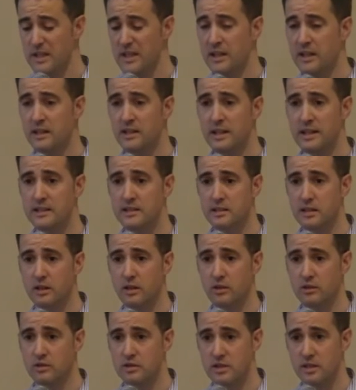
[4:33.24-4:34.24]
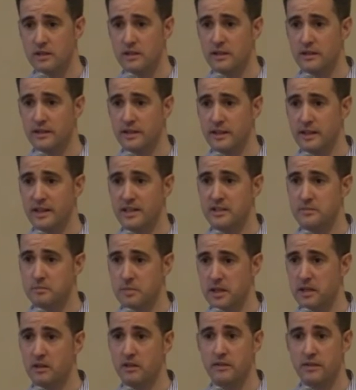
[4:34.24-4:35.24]
It doesn't consider the
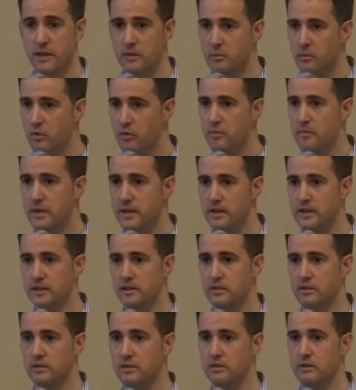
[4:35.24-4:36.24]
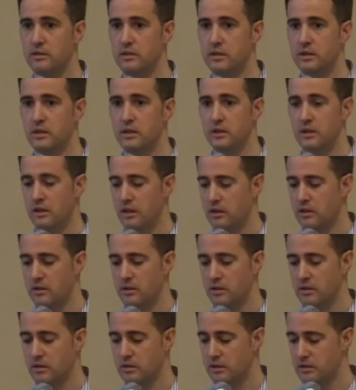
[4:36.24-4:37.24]
speed of the movement at all.
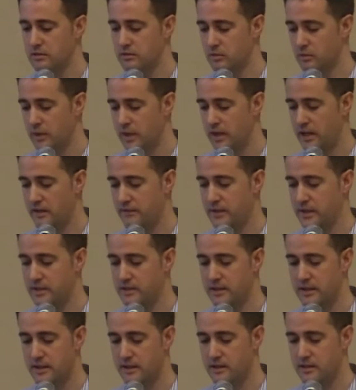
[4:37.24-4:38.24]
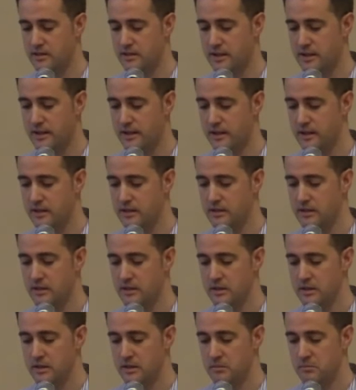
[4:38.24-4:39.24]
Or we have the Tardy scale,
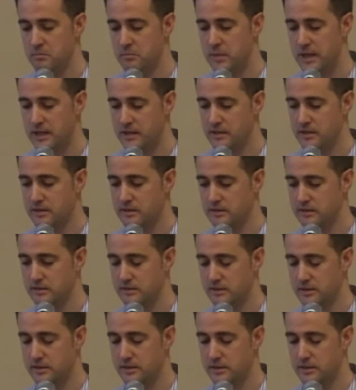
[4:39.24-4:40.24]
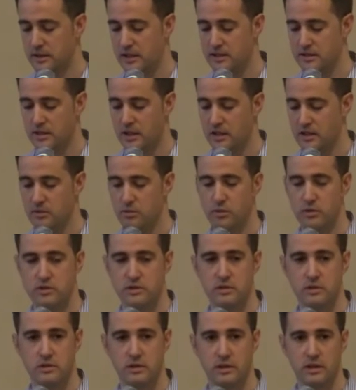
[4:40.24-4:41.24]
but as I
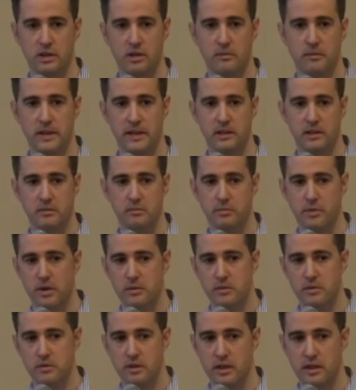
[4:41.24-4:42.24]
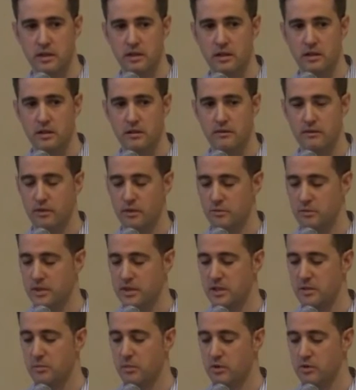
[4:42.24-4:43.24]
was commenting previously, for me
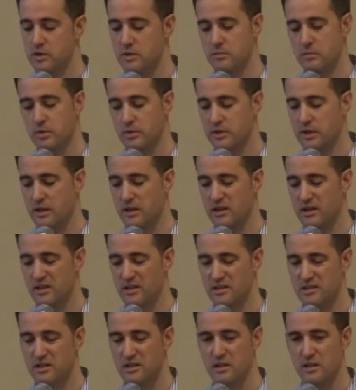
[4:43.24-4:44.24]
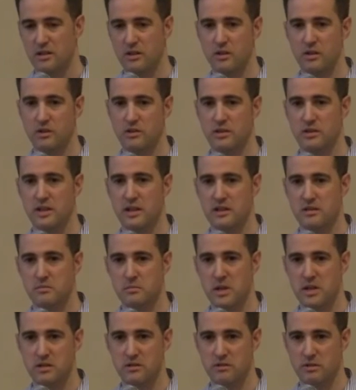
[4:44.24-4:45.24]
the most important thing is not just
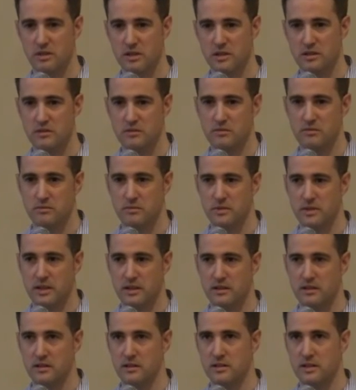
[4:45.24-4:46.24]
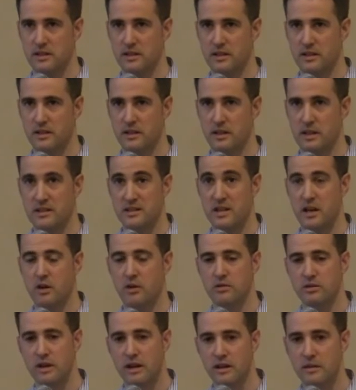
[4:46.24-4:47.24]
measure this, that is a
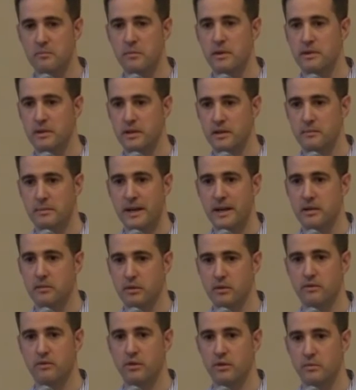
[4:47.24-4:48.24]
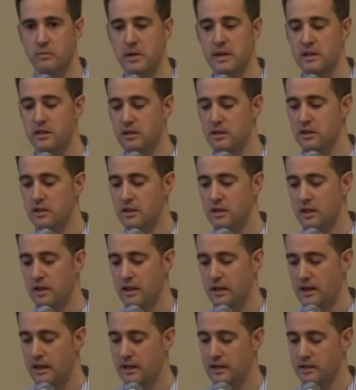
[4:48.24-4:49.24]
secondary variable for me,
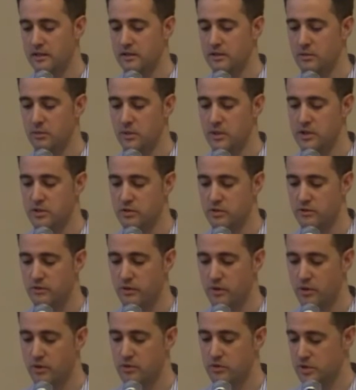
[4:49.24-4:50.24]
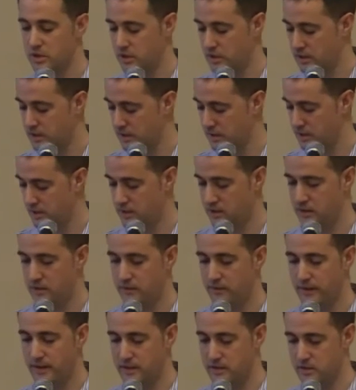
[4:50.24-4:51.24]
and we should focus in the
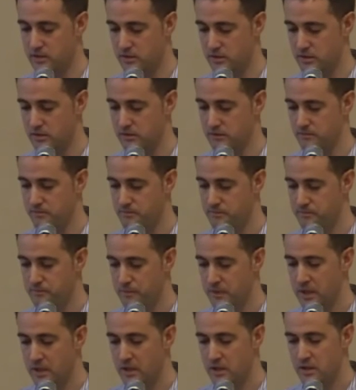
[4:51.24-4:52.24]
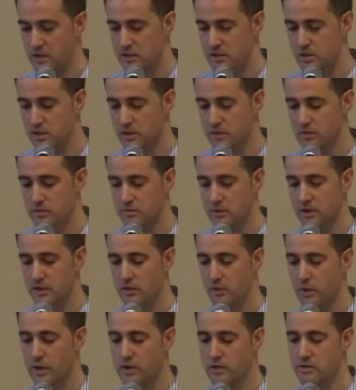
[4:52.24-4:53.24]
function. So
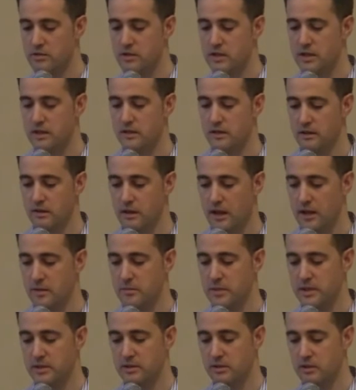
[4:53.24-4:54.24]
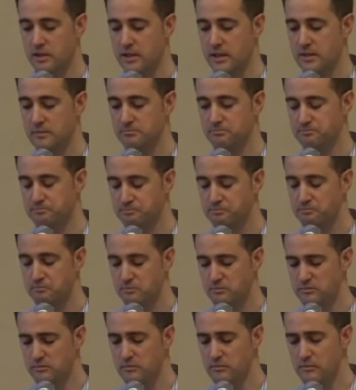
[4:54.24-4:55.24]
if we consider hypertonia,
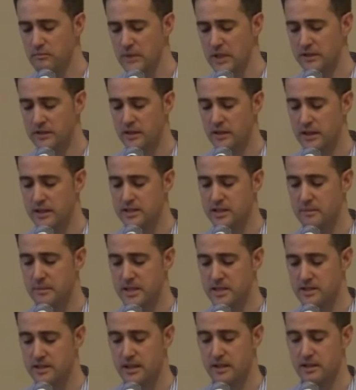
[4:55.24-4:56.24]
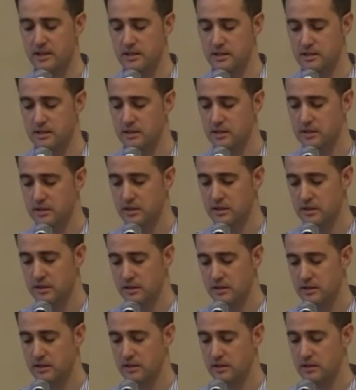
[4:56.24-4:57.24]
there are some studies
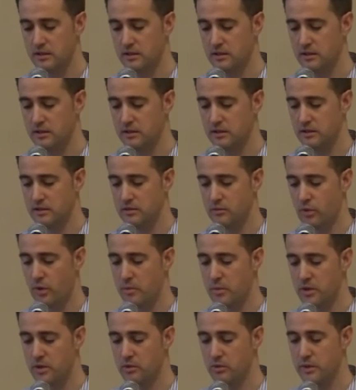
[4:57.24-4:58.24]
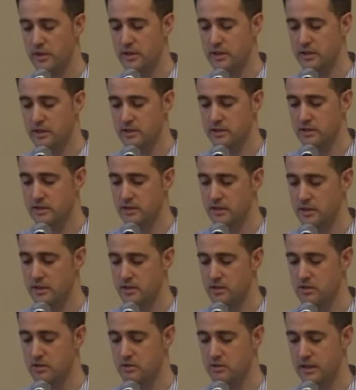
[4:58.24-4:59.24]
reviewing these
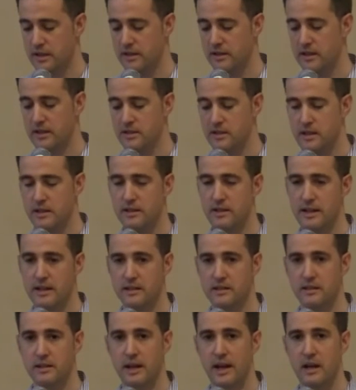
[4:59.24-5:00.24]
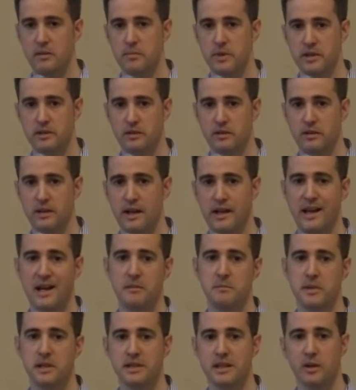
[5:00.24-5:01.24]
issues, and they say that hypertonia
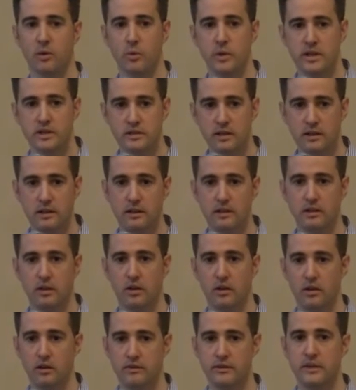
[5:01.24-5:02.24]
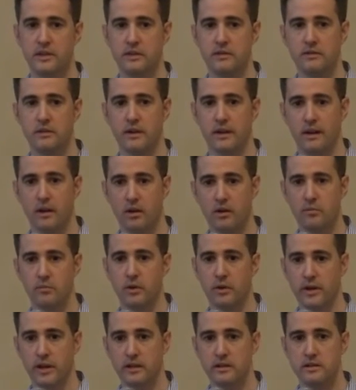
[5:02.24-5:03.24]
can be the result of different
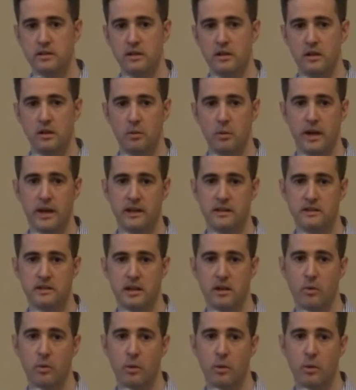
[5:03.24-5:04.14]
components. We can say